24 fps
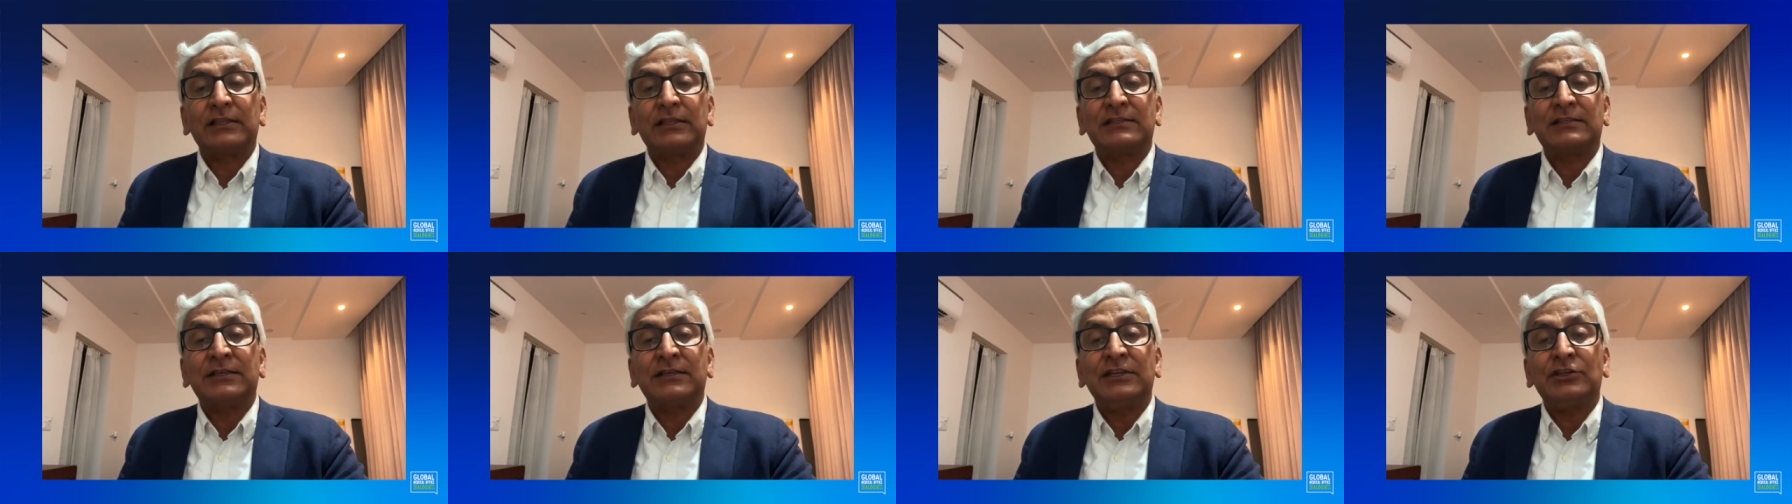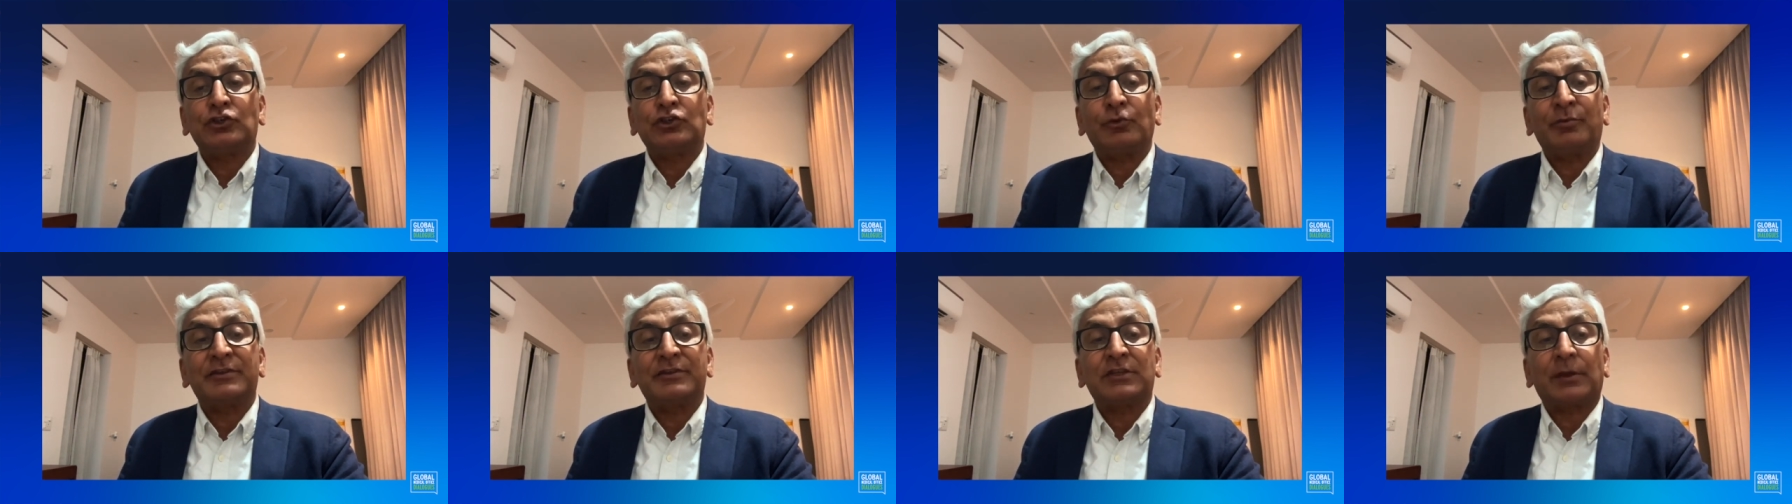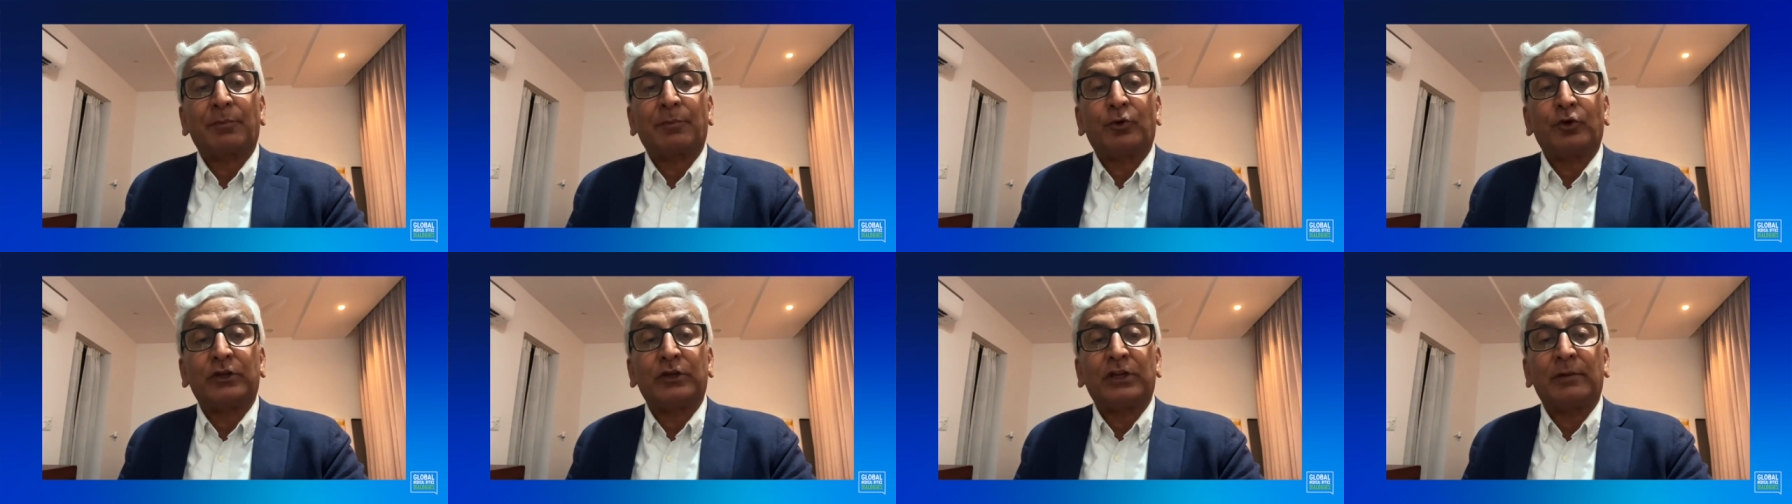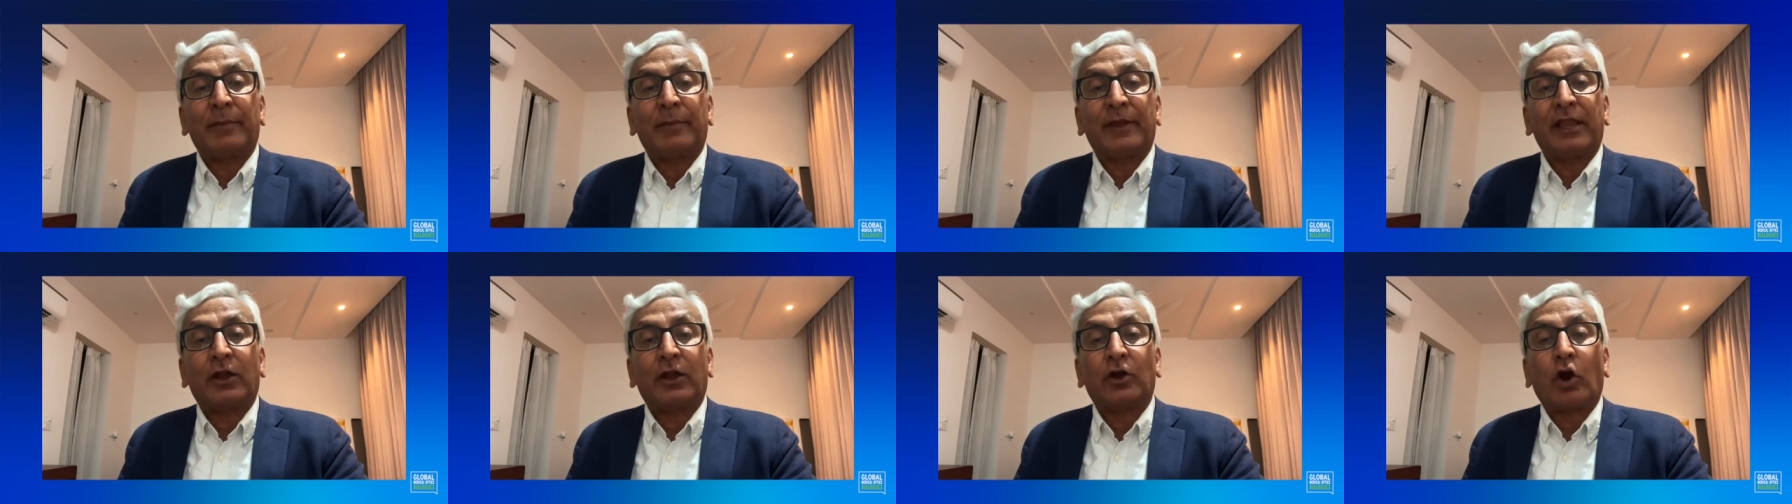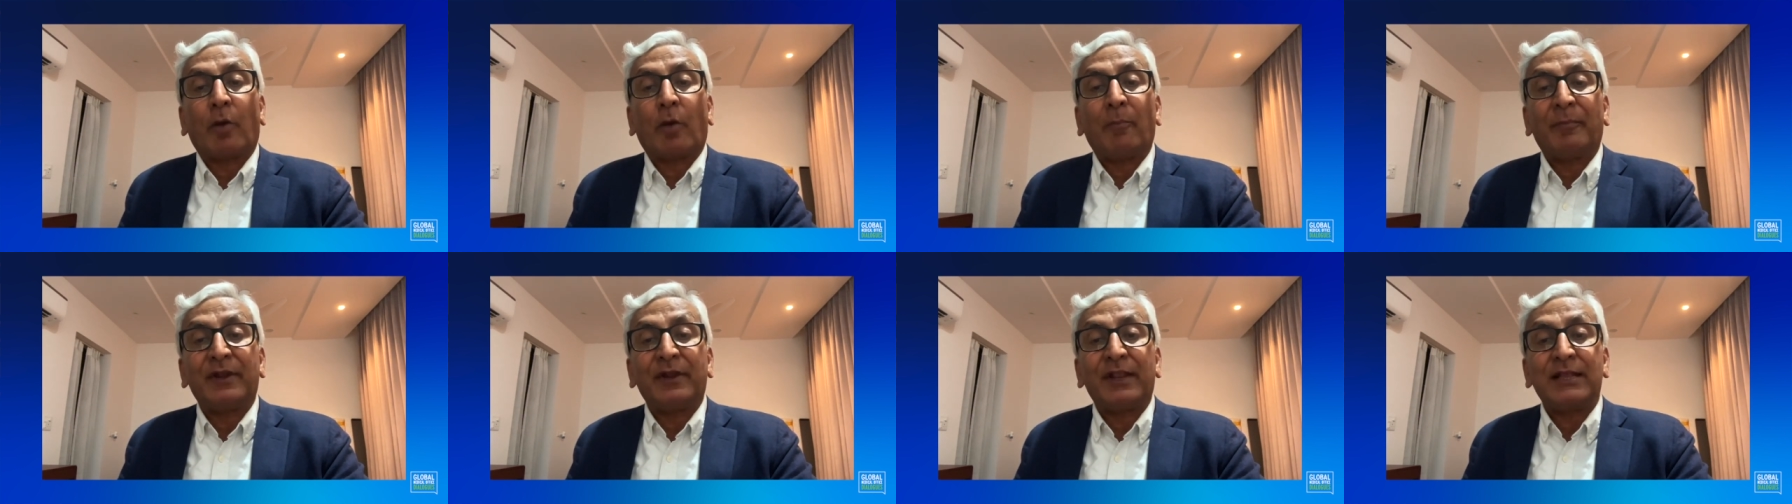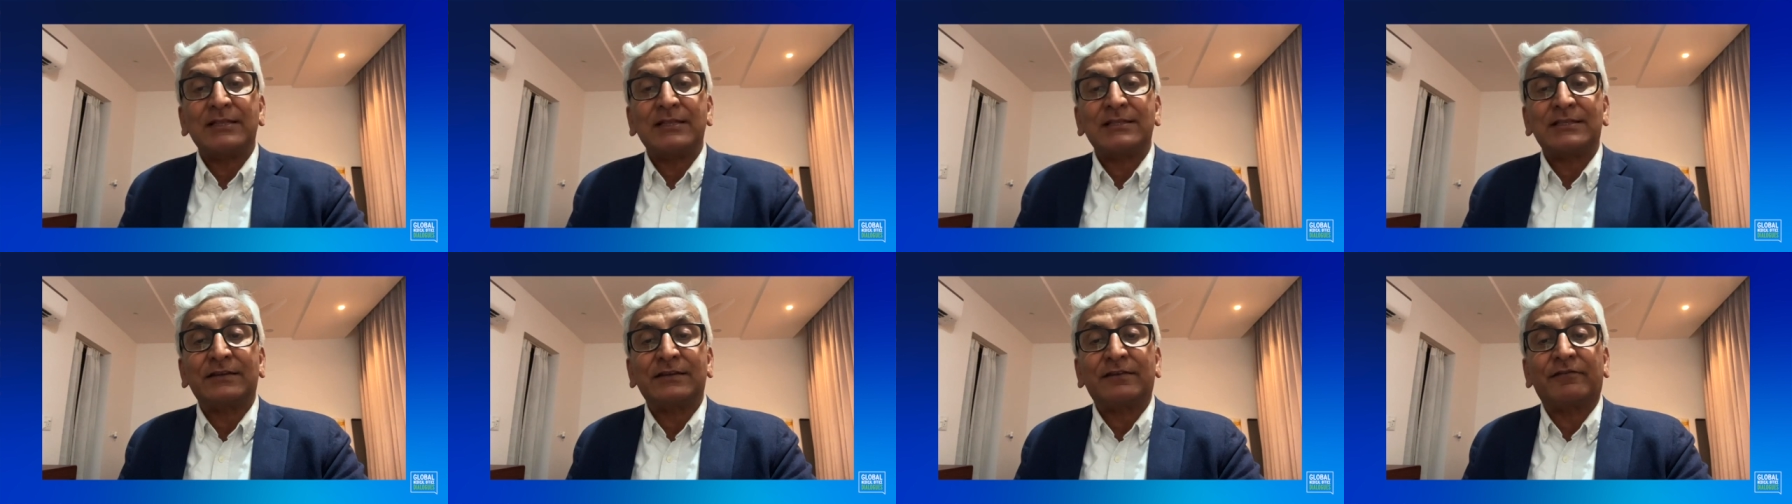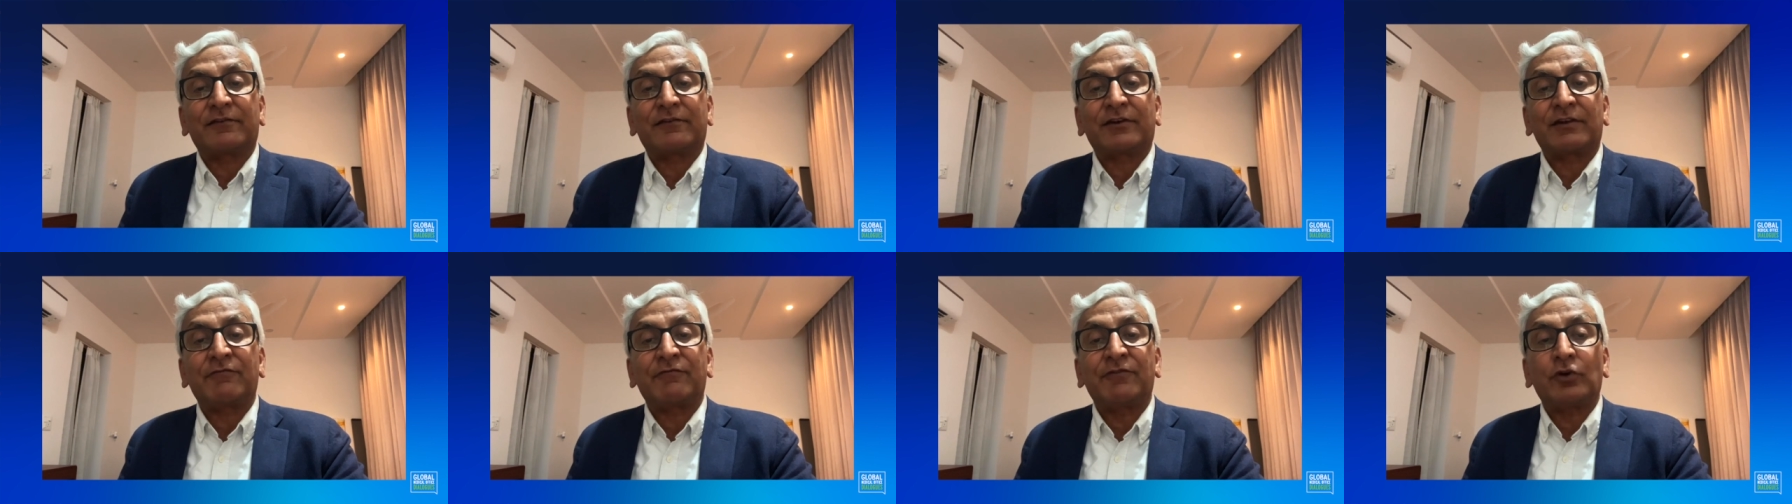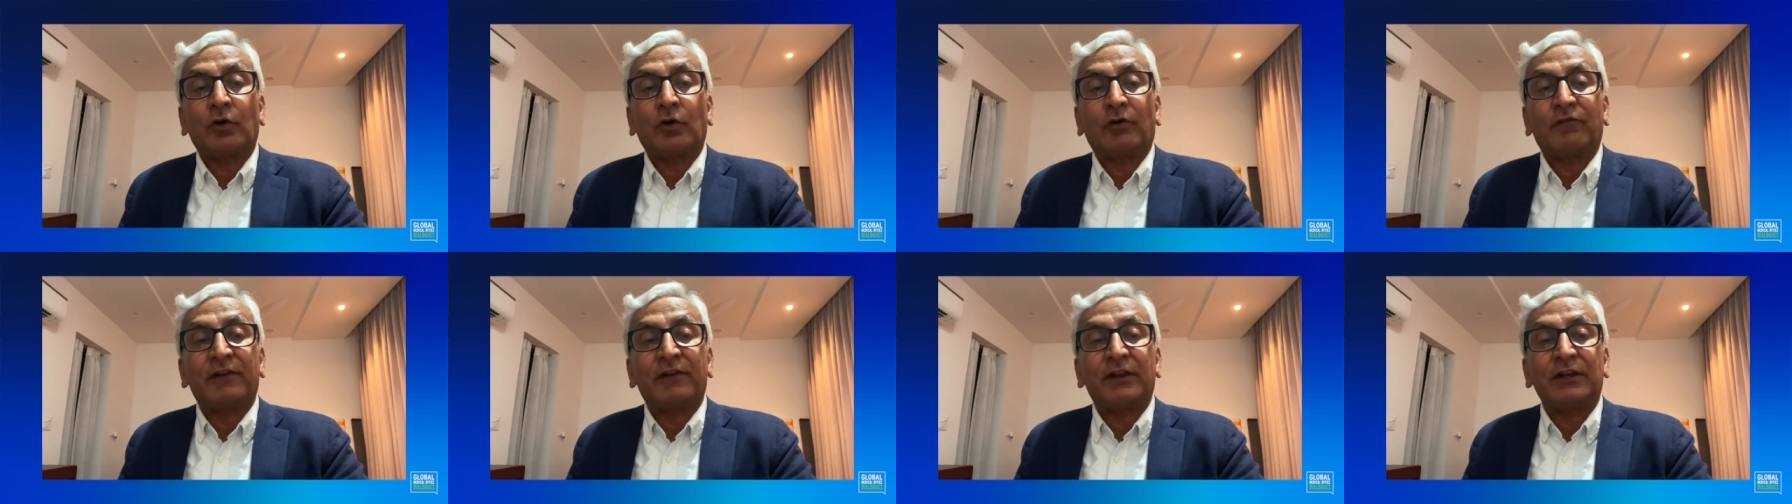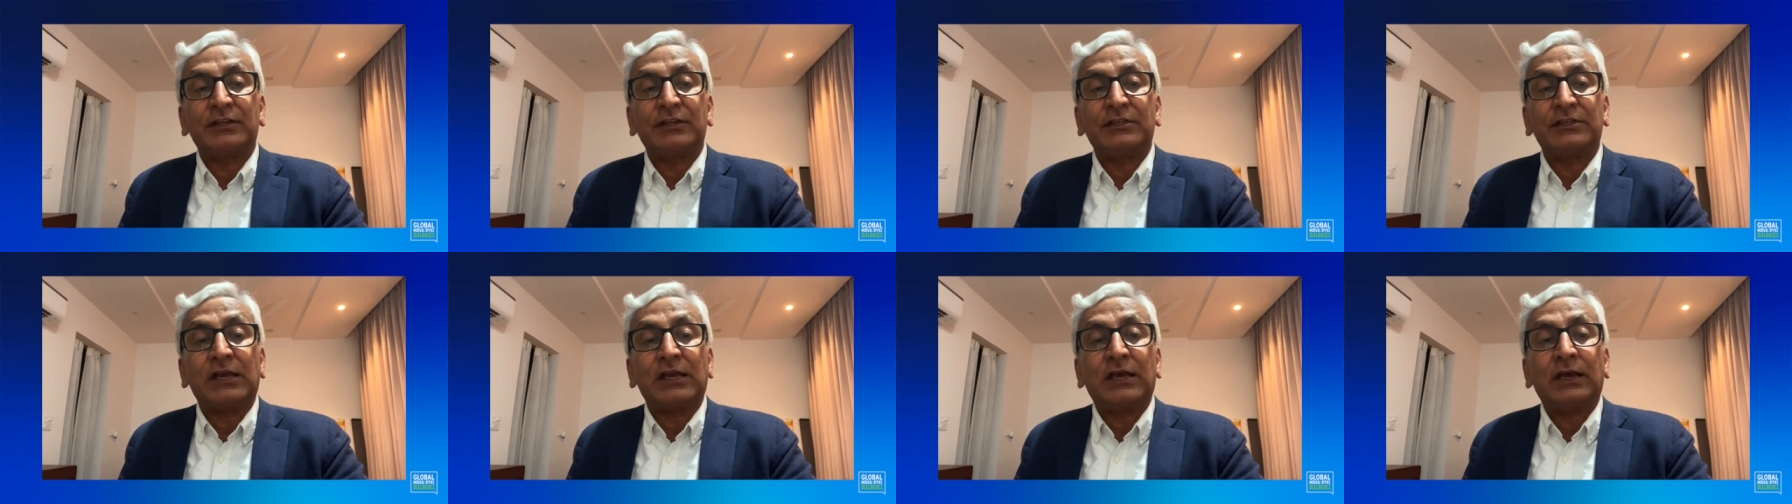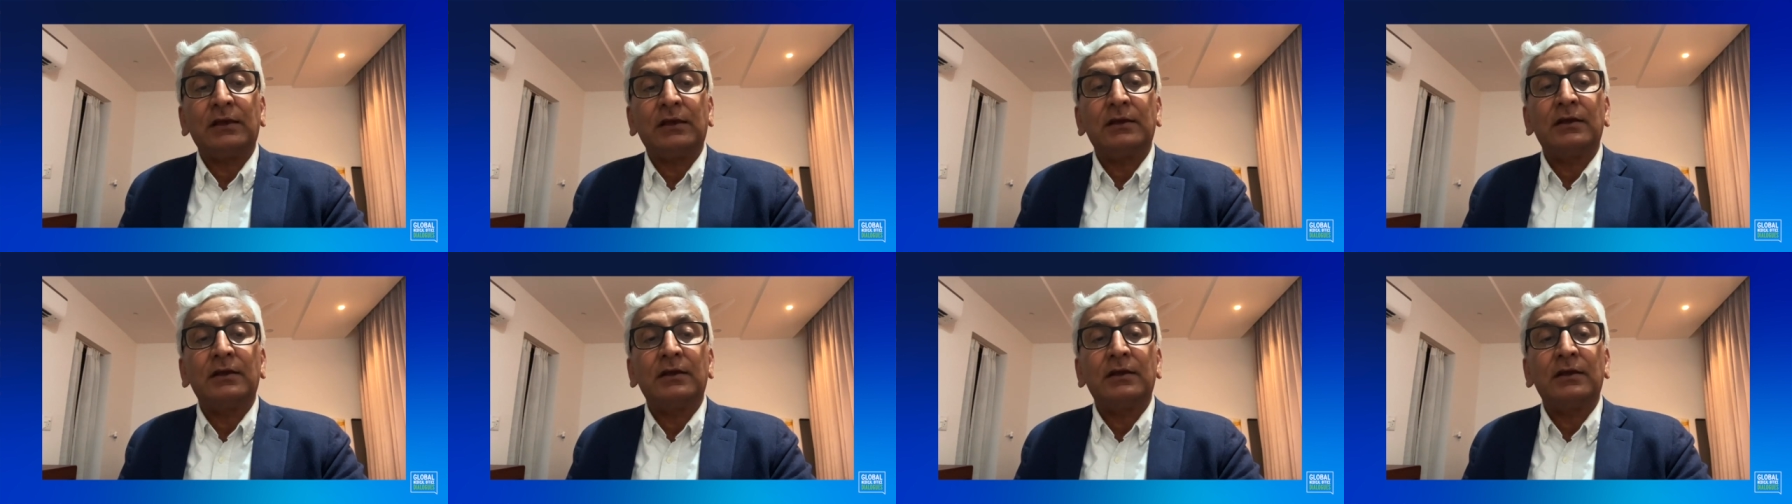this needs to be supported by a comprehensive review of literature